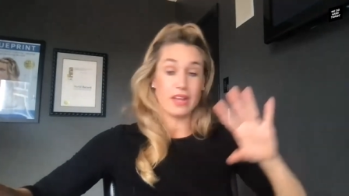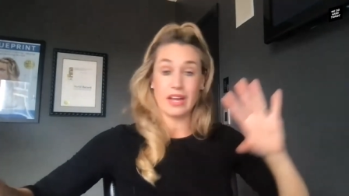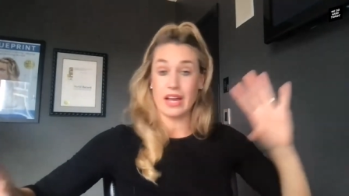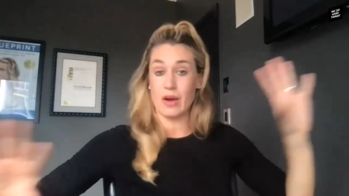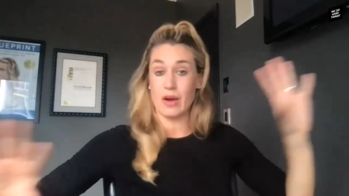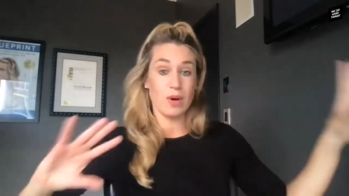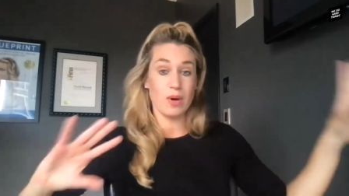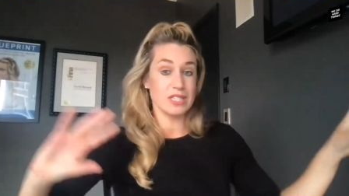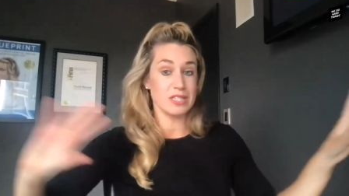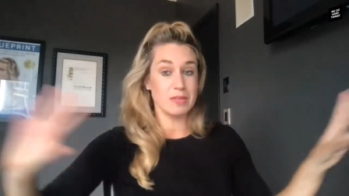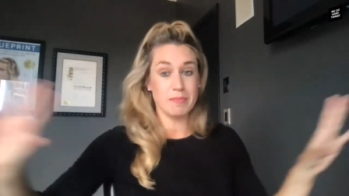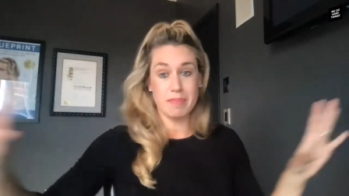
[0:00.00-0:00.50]
Like
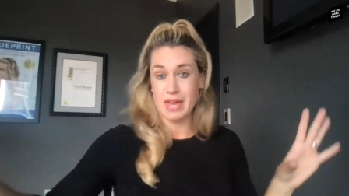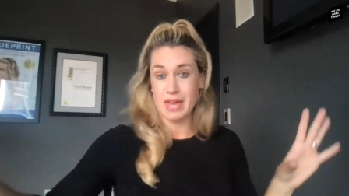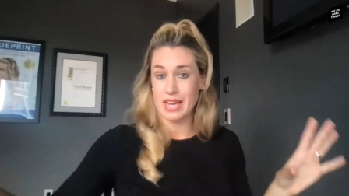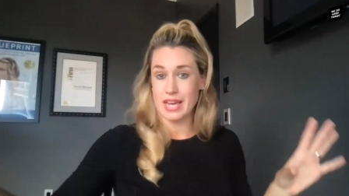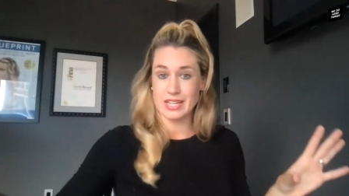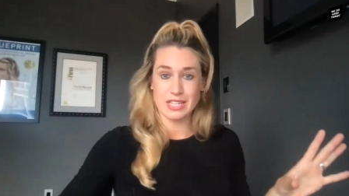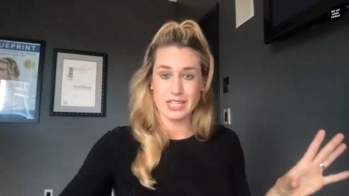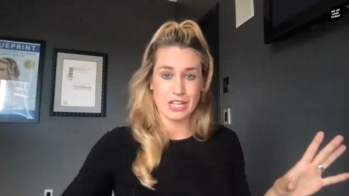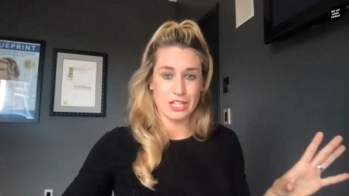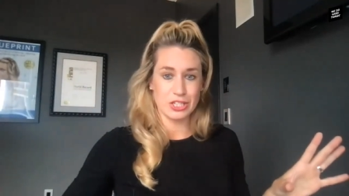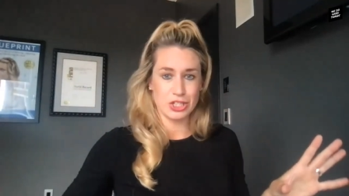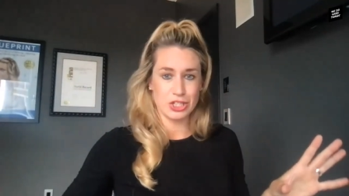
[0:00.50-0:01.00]
I wasn't
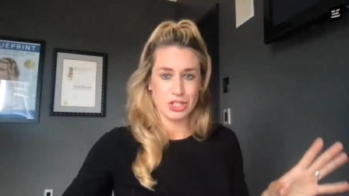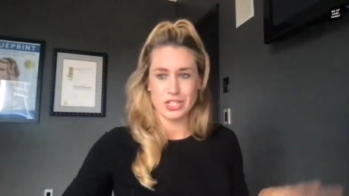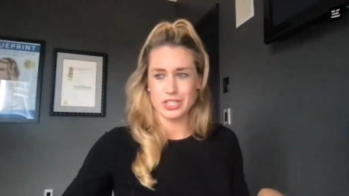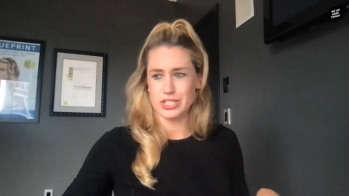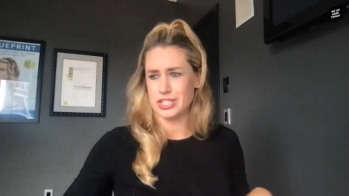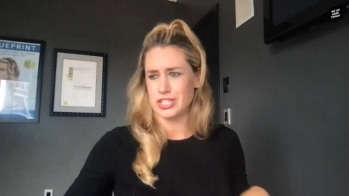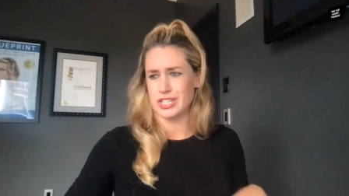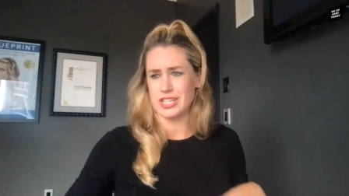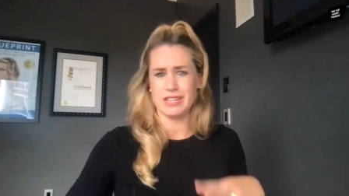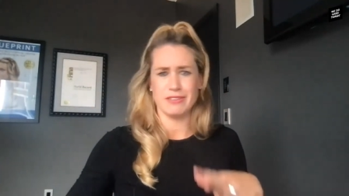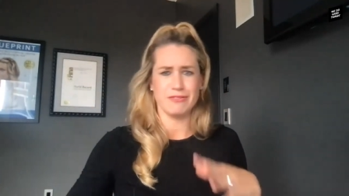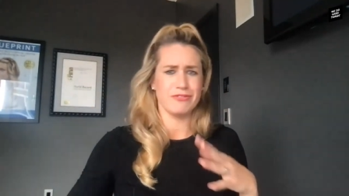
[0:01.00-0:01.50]
paying attention
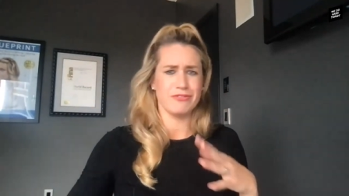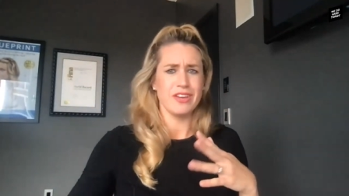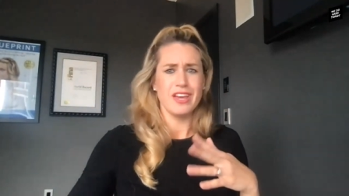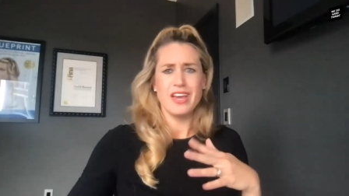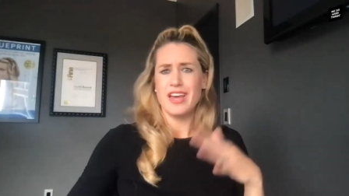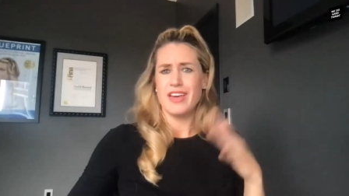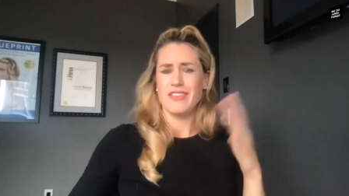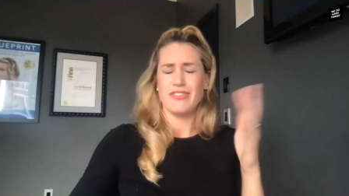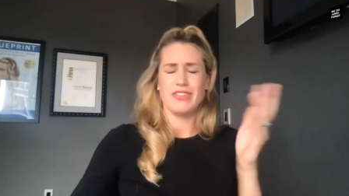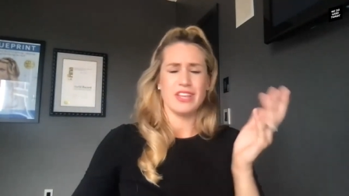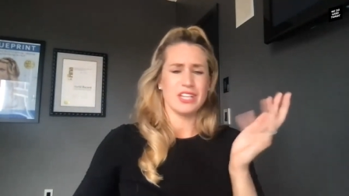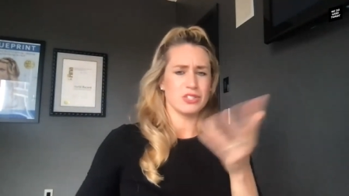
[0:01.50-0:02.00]
to it.
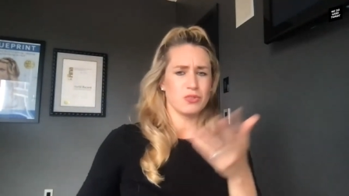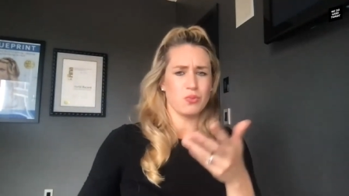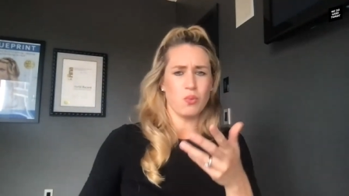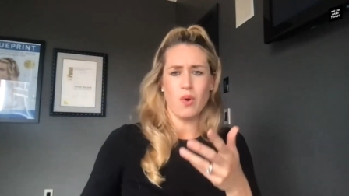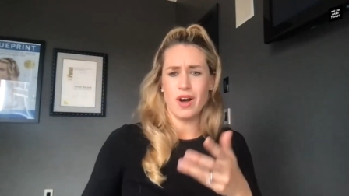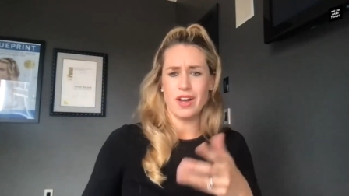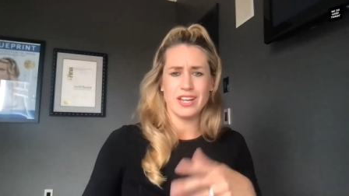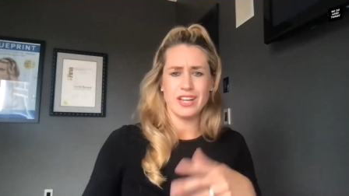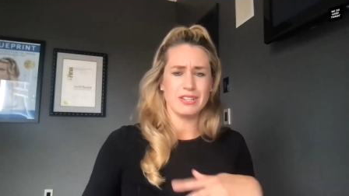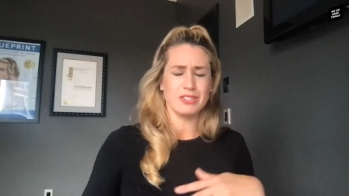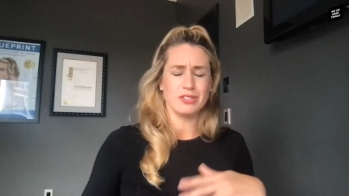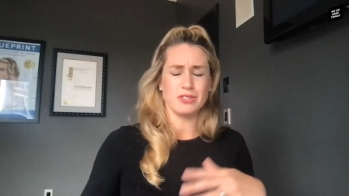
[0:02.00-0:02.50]
This
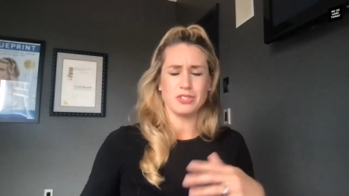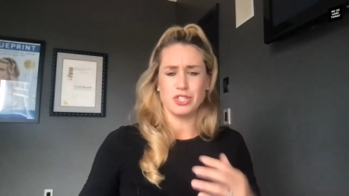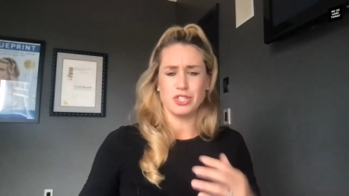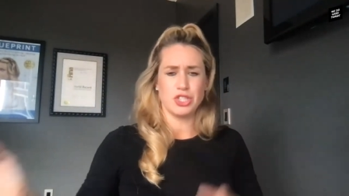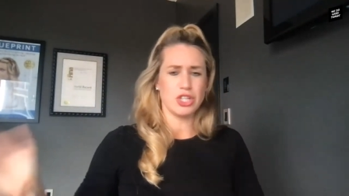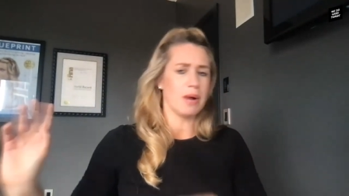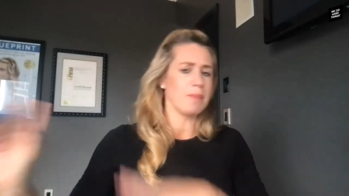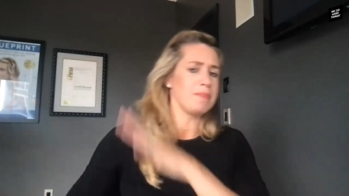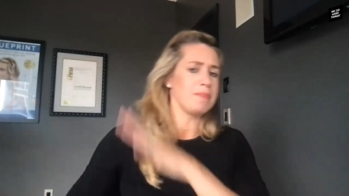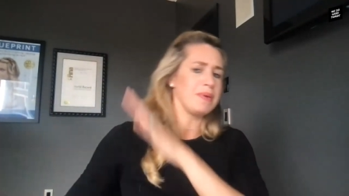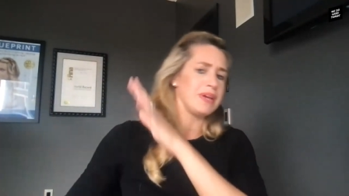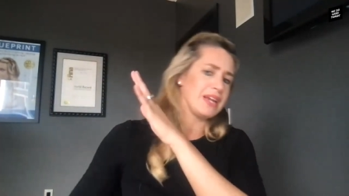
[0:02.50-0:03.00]
one is
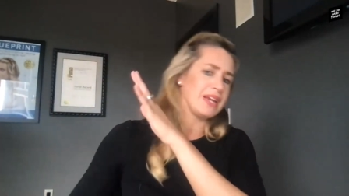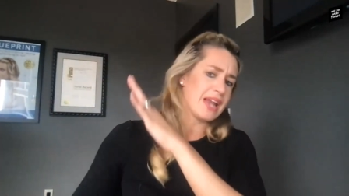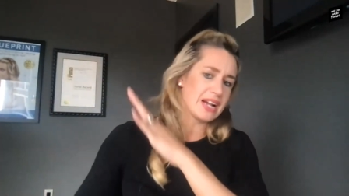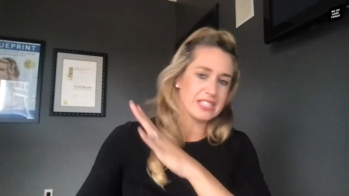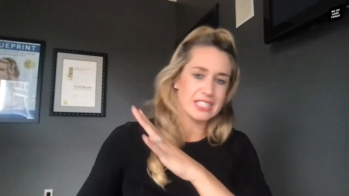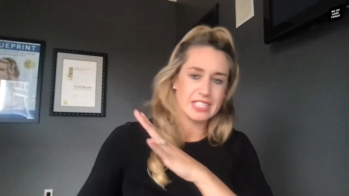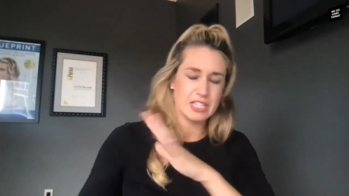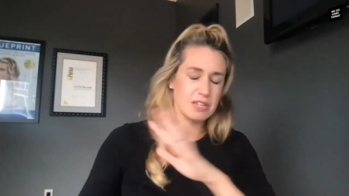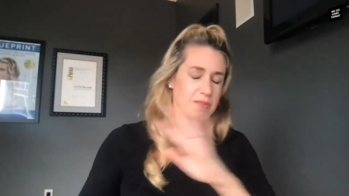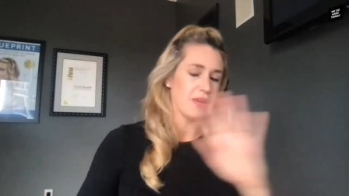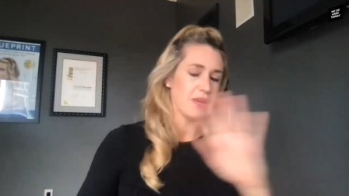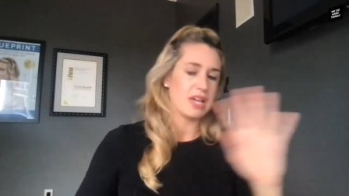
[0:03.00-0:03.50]
jumping
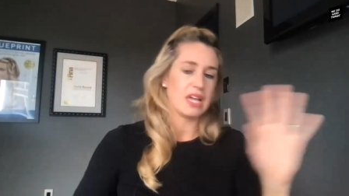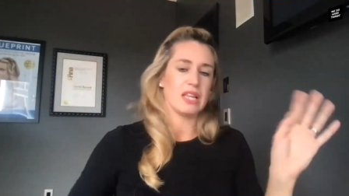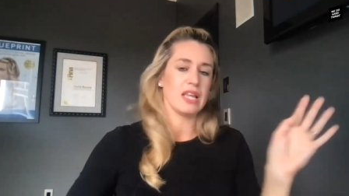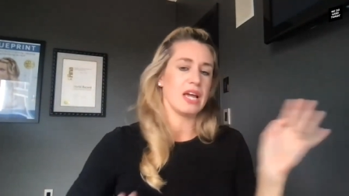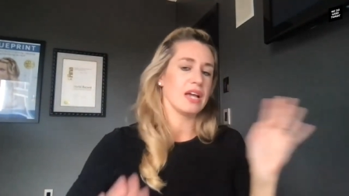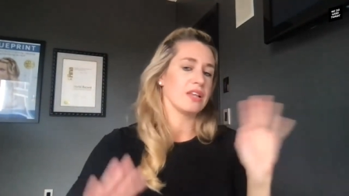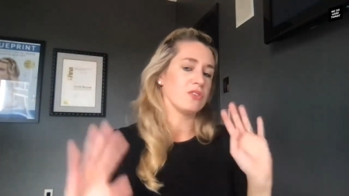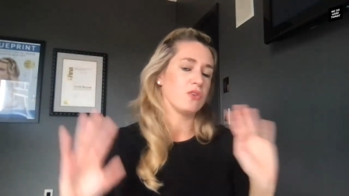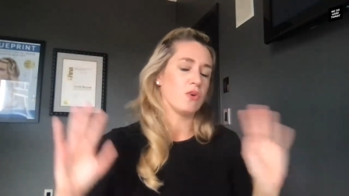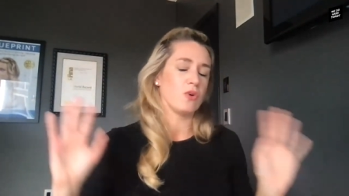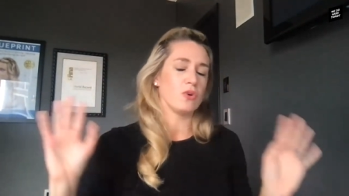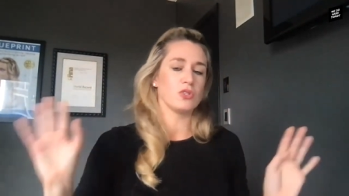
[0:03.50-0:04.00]
next to me.
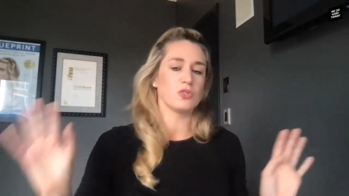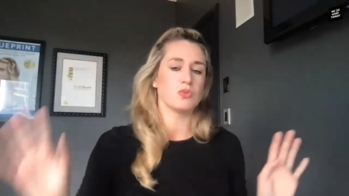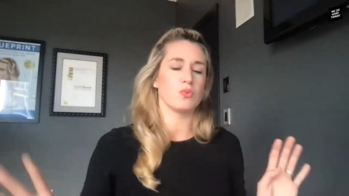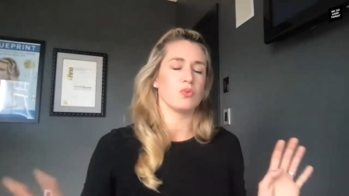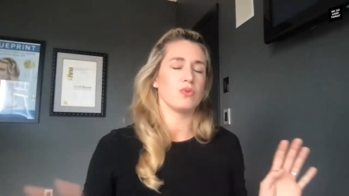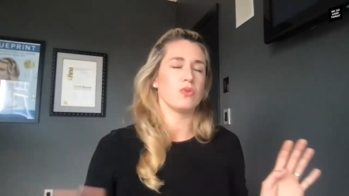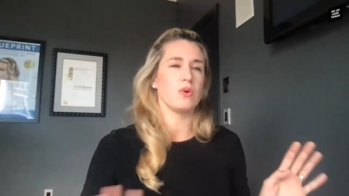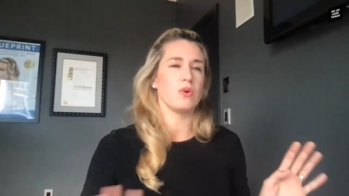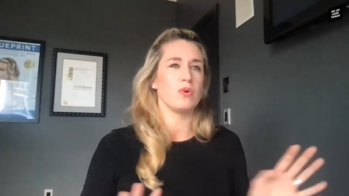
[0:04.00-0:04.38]
Like those.